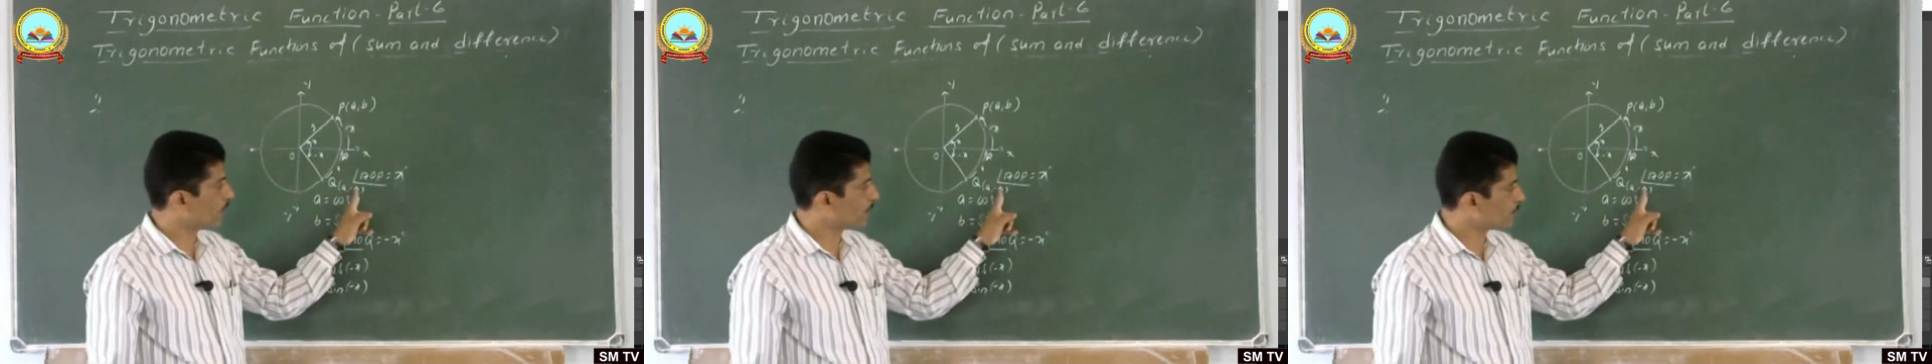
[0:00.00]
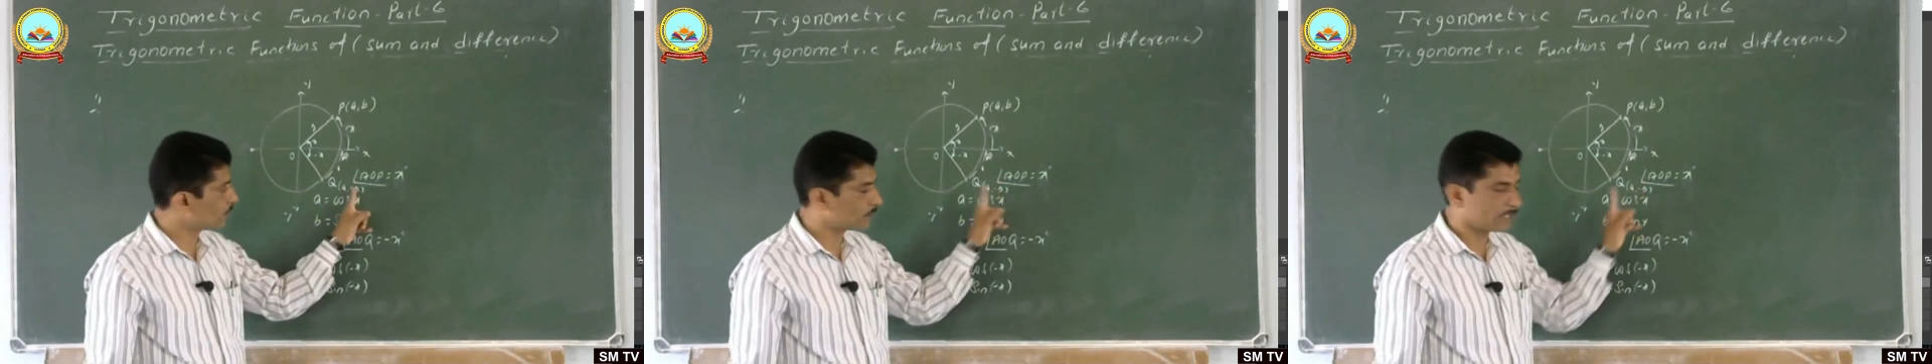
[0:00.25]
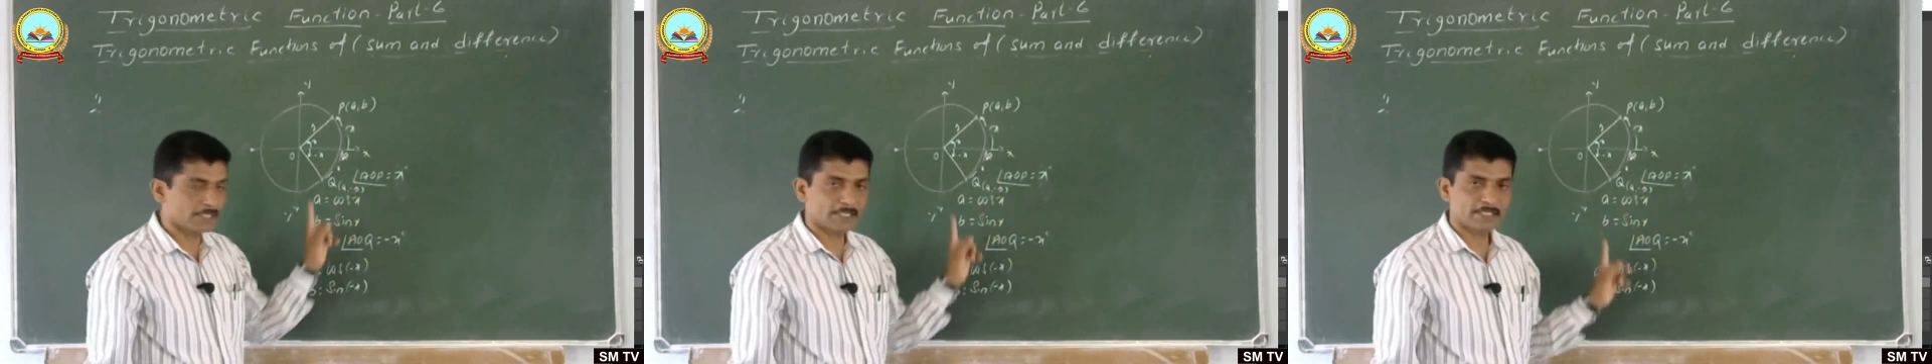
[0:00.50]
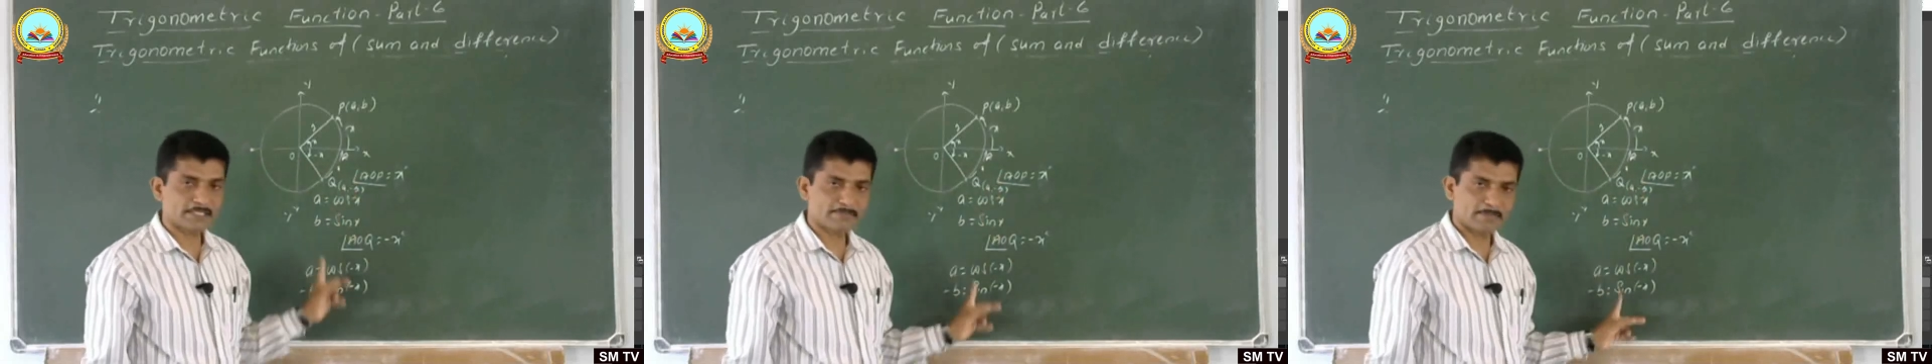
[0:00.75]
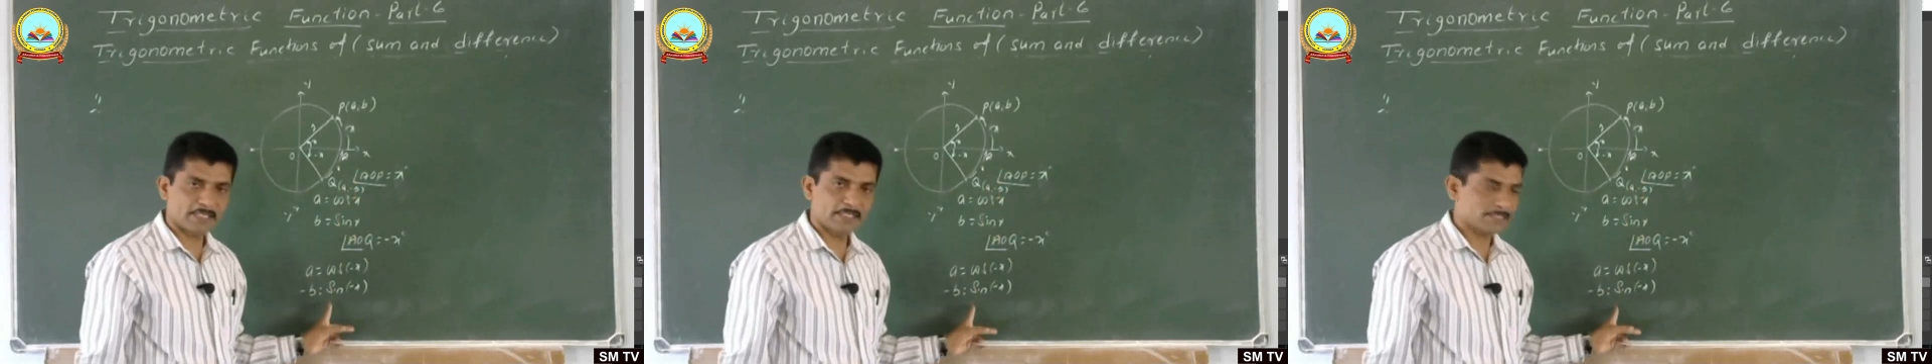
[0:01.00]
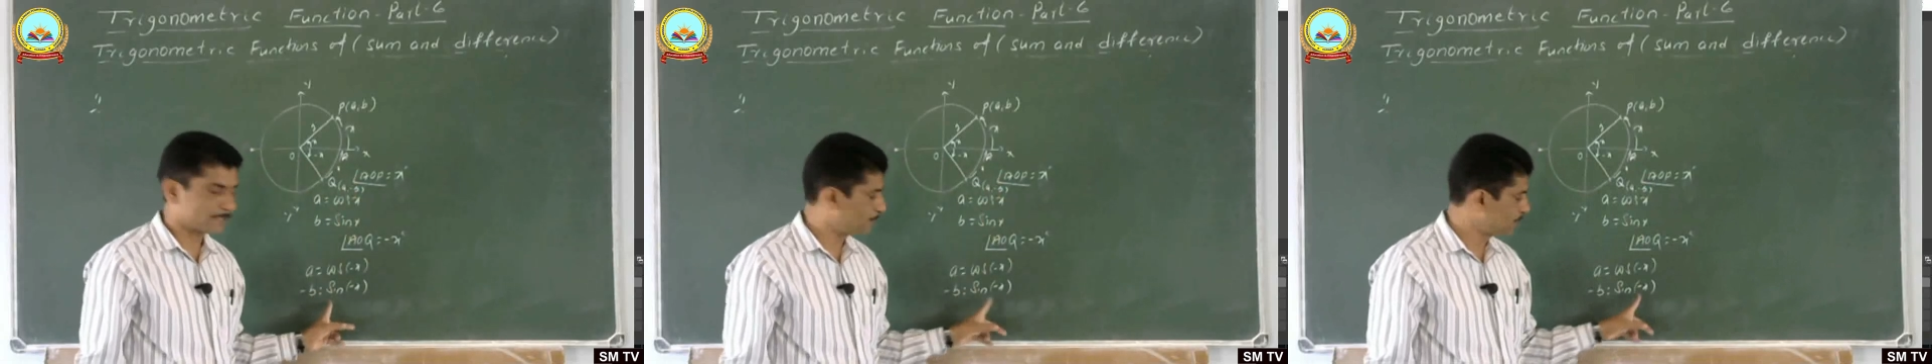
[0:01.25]
Y coordinate is
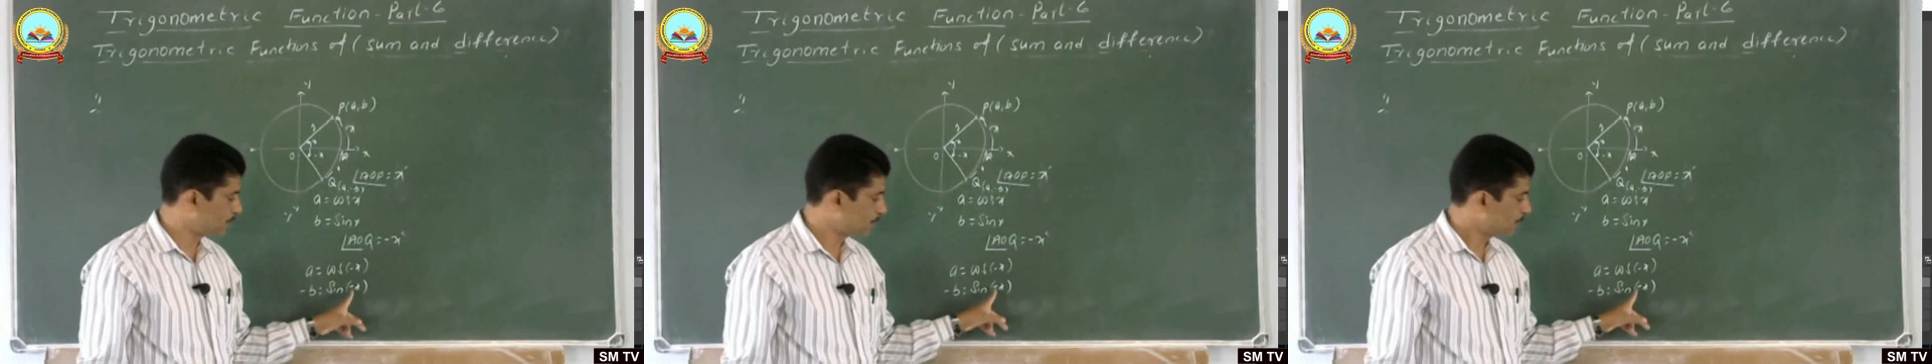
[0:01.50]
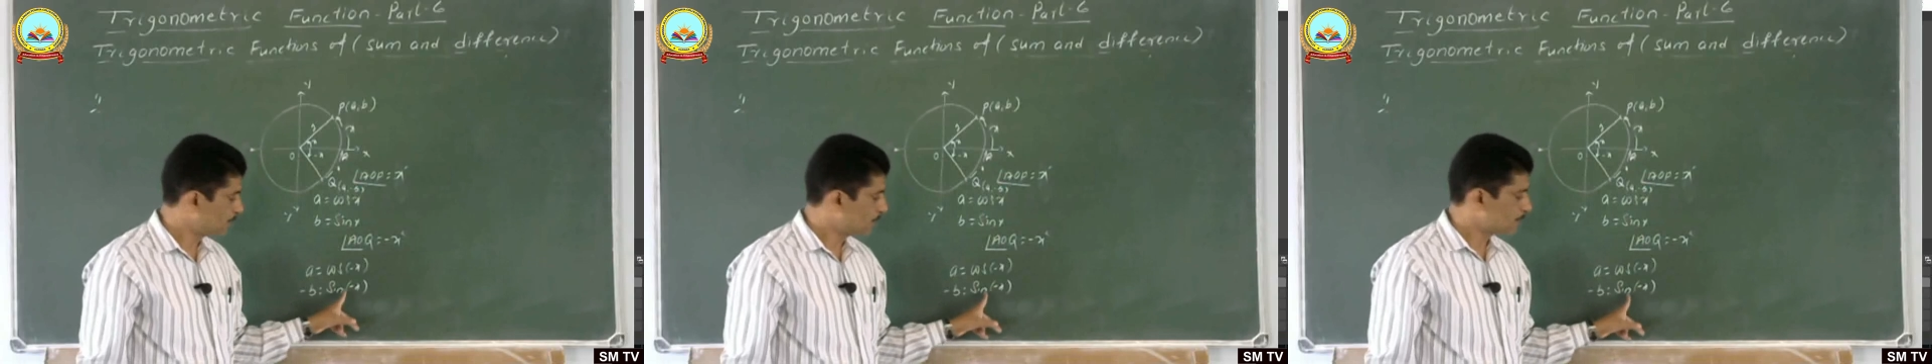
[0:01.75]
minus b,